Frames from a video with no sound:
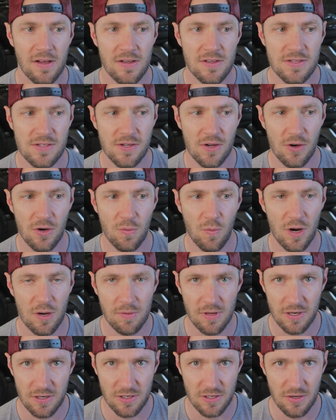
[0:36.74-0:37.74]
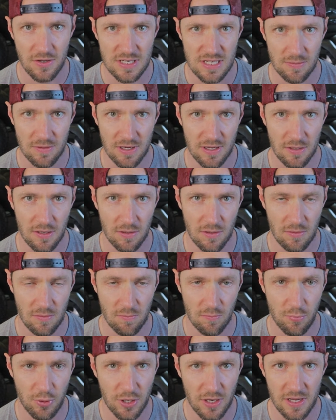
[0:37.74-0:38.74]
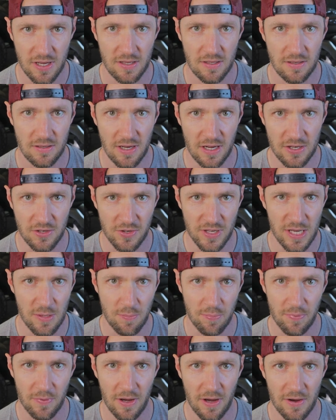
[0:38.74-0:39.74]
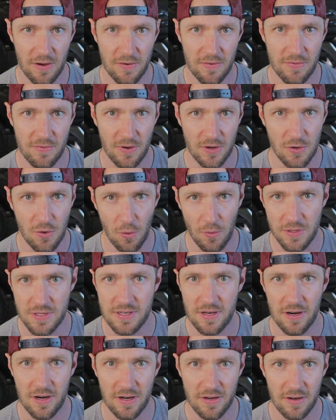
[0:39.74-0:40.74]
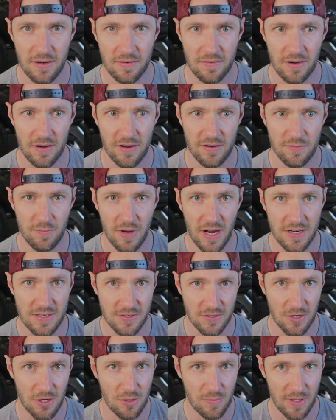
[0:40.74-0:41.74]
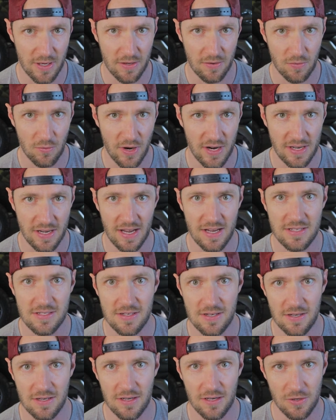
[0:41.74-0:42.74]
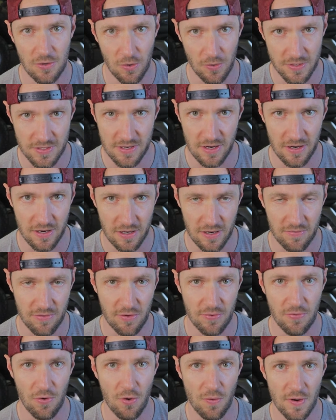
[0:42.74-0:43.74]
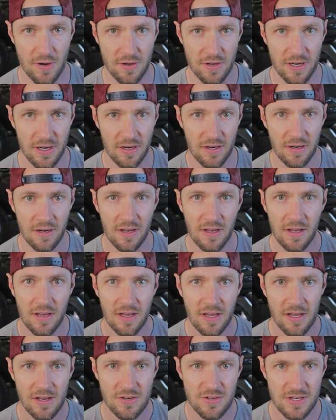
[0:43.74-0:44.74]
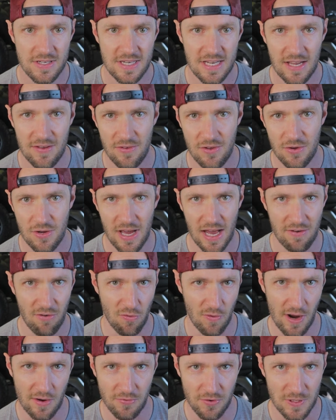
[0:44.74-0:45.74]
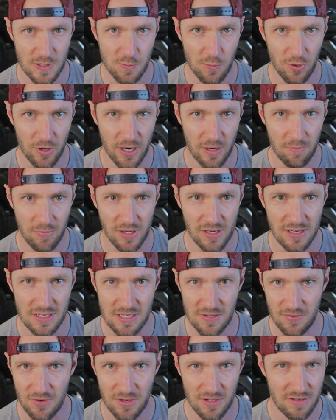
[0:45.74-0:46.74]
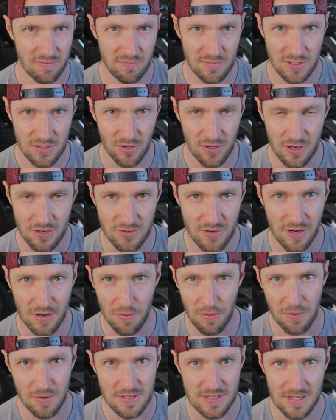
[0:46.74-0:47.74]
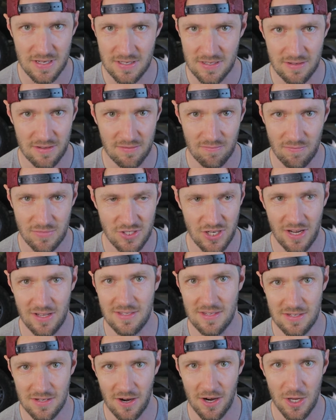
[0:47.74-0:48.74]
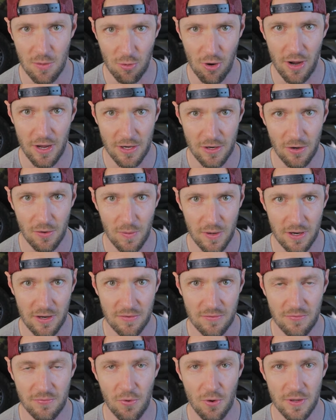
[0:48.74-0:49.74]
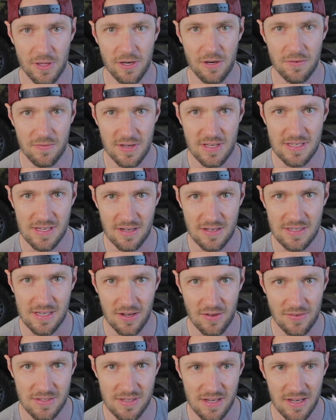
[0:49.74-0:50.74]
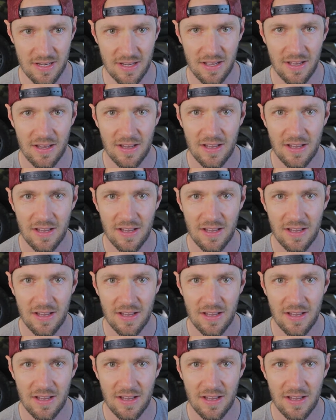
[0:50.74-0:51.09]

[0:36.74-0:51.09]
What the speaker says: So what I'm going to do is I'm going to put a clip of a cold start of my Tacoma right next to a cold start of the 4Runner here, just to give you kind of a reference point, because if you're a Toyota truck enthusiast, chances are you probably know what a 4-liter V6 sounds like.